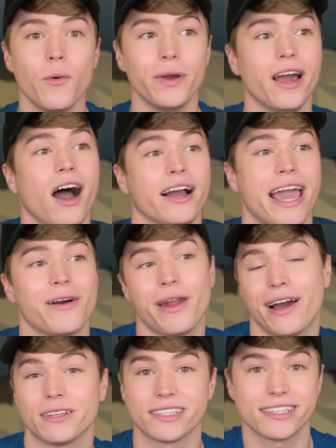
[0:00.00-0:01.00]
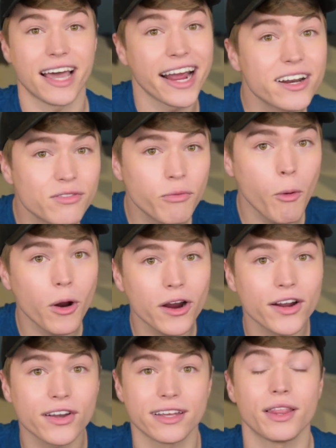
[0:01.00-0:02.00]
We hung out outside of
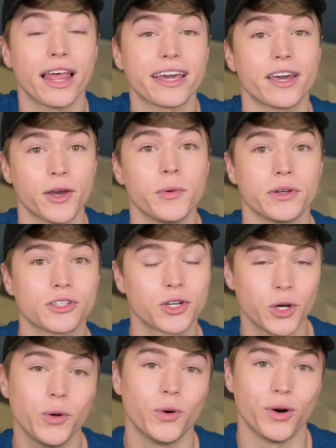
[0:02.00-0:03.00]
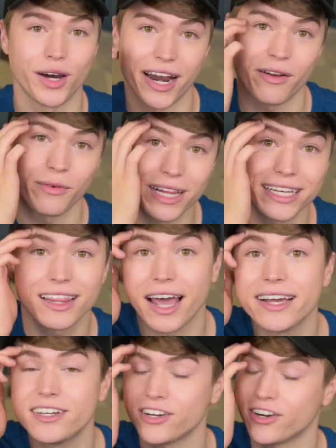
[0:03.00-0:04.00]
work, like it was cool, and I really
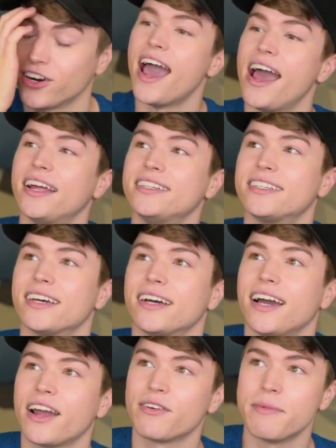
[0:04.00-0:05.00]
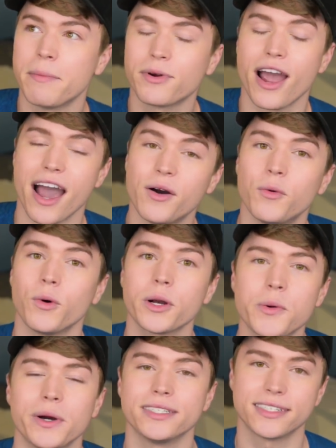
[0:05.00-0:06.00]
liked her. And I remember at
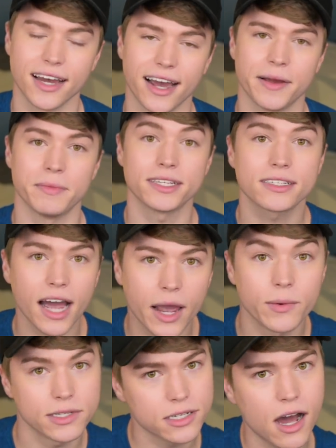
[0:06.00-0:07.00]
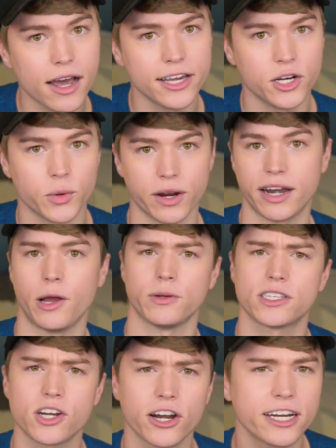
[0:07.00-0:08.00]
work one time, this guy was talking to her, and I was
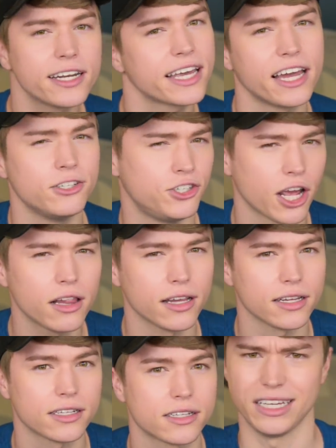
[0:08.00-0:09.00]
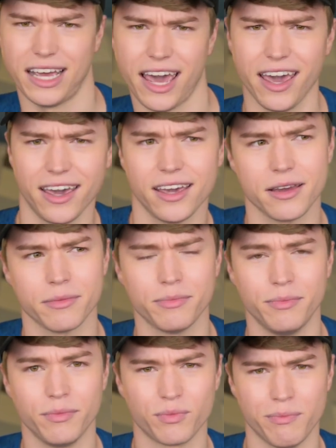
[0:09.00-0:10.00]
starting to get jealous. Hey,
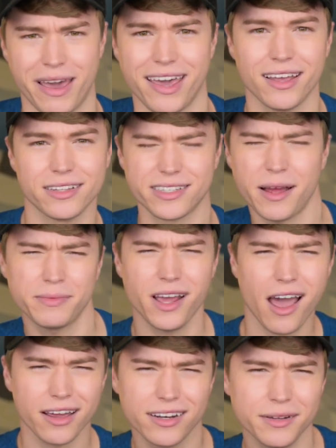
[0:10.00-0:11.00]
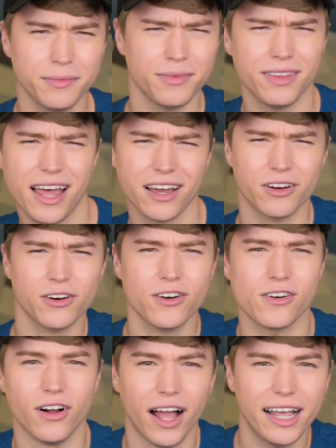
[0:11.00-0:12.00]
man, stop talking to that
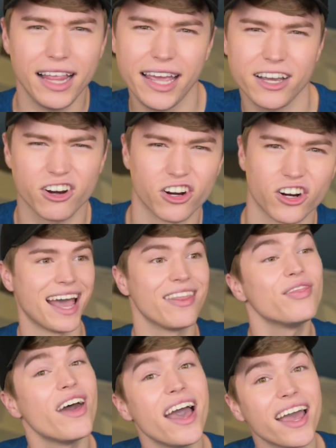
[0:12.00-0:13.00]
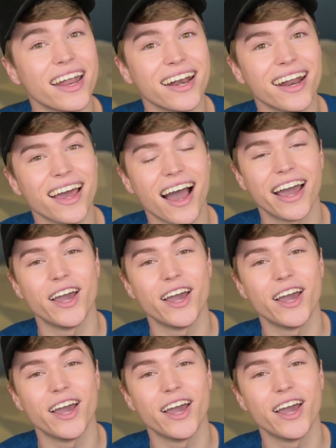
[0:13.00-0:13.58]
girl. I like her. And then I